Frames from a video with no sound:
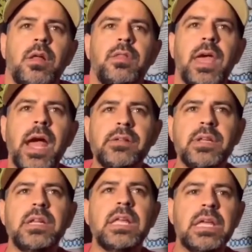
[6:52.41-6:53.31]
The
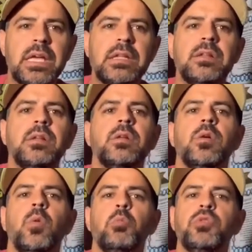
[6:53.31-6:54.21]
acting, again,
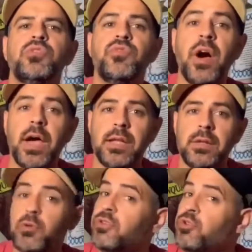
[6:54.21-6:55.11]
was fine.
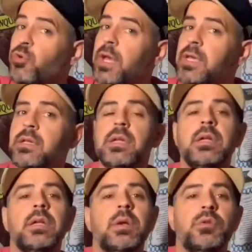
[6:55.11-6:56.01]
It wasn't great.
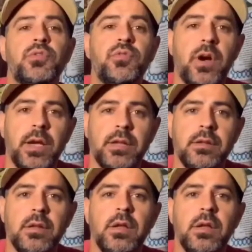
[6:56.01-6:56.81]
It was fine.